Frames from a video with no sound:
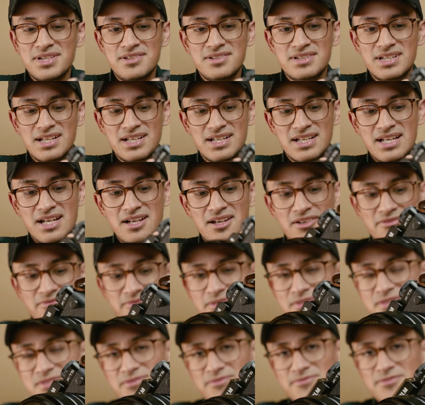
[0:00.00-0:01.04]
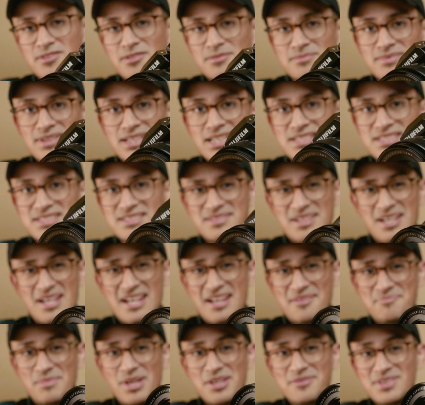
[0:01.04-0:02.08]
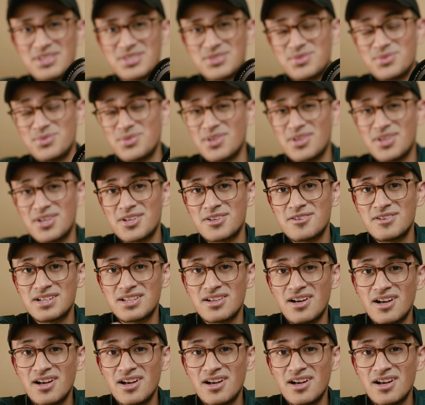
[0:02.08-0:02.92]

you can get a Fujifilm lens at maybe $200,